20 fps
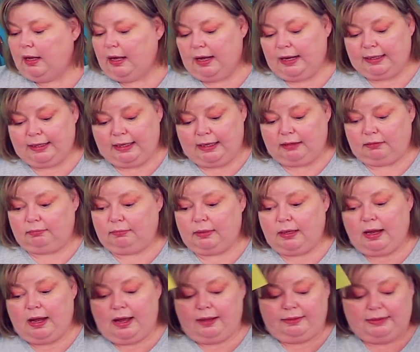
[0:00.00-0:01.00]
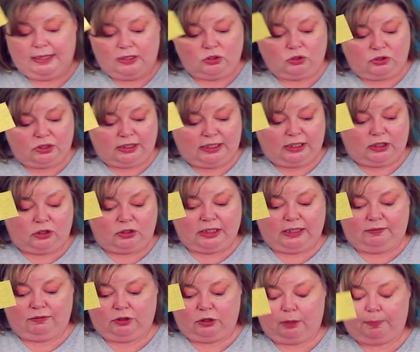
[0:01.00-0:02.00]
Again, these are stickers.
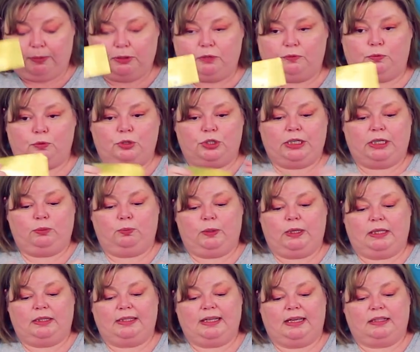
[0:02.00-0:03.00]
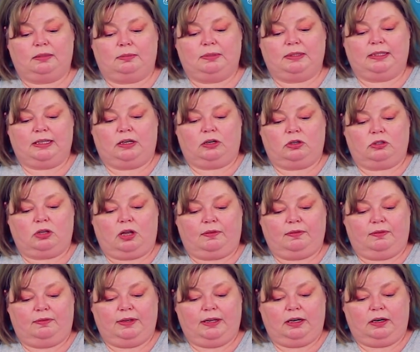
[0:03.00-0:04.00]
Even though I put the full sheet, we can take some stickers
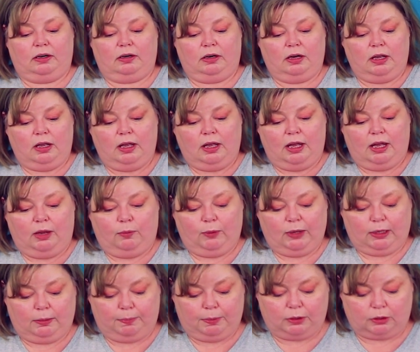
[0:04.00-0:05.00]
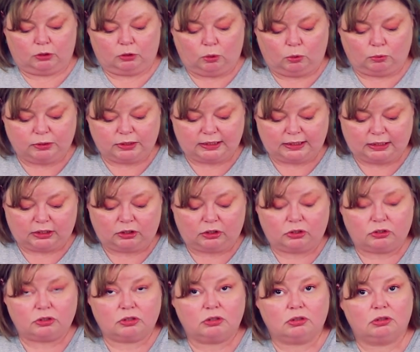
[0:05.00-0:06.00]
off of here and we can put gold
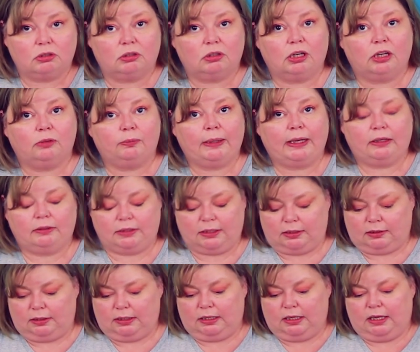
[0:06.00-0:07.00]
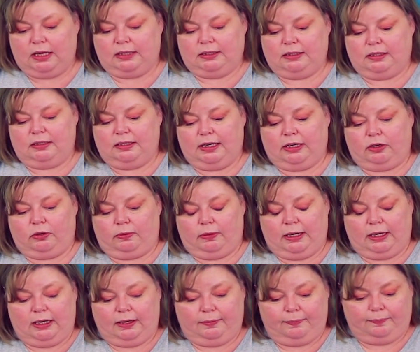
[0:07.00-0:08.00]
stickers around it and to
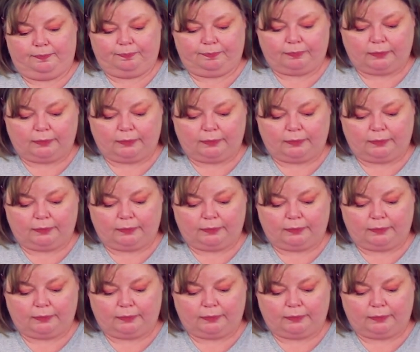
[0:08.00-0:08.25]
decorate it